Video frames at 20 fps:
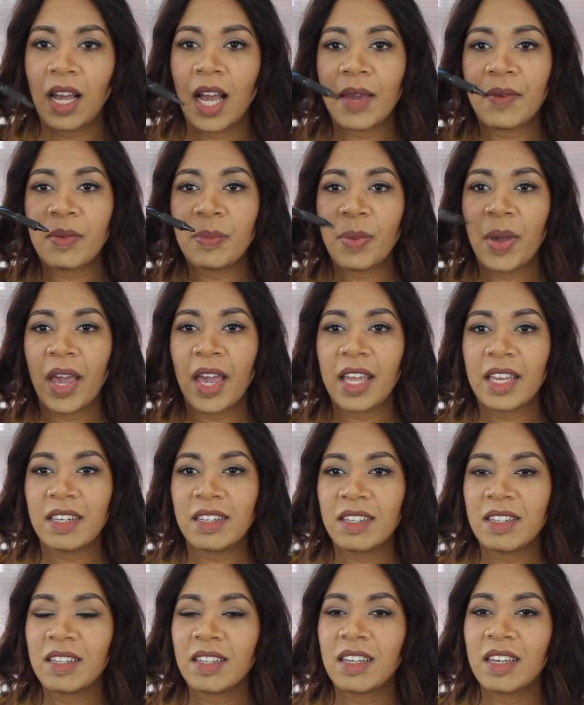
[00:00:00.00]
I have a
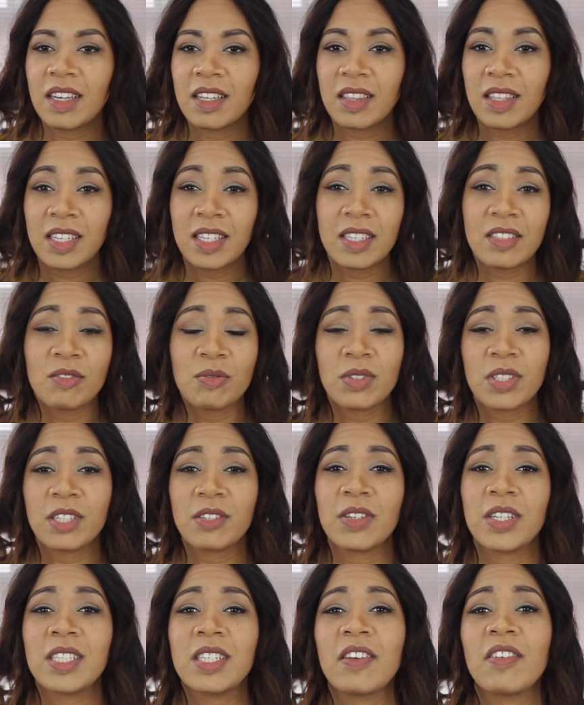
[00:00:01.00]
pen. I think it's really
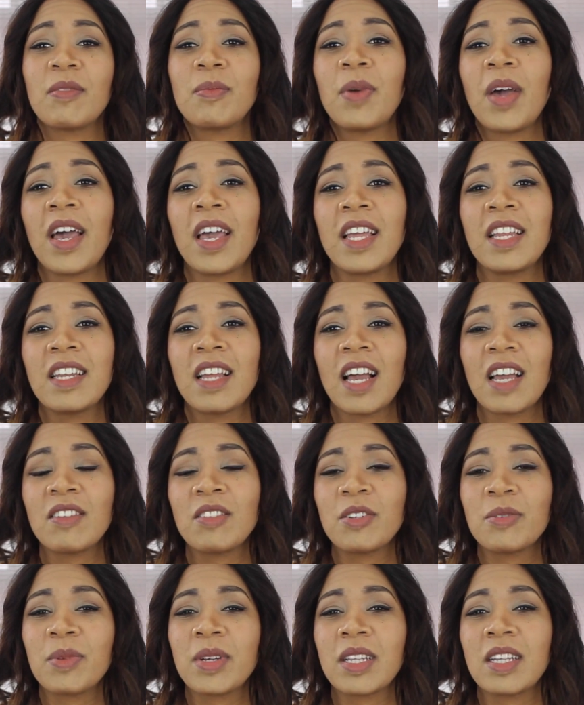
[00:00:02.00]
great to have a pen. I
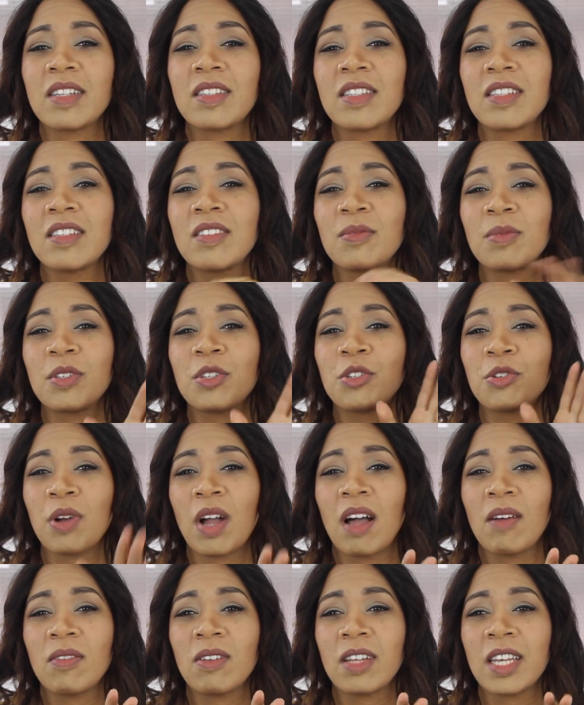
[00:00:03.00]
learn my lessons when
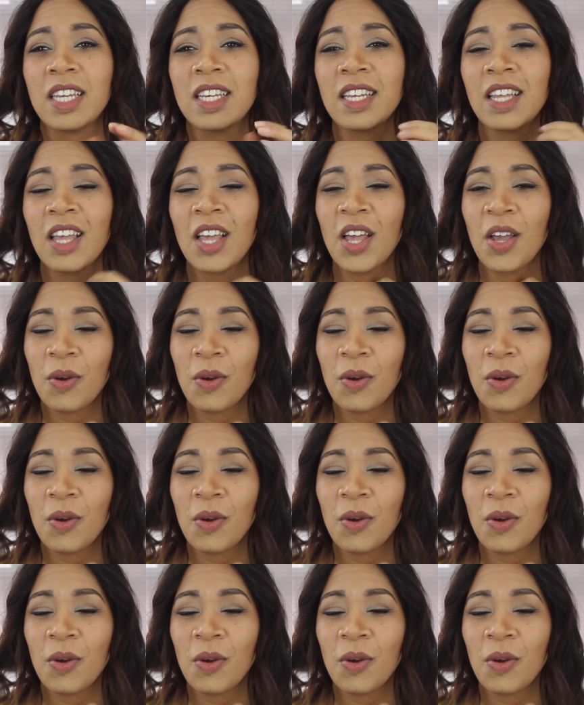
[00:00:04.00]
traveling.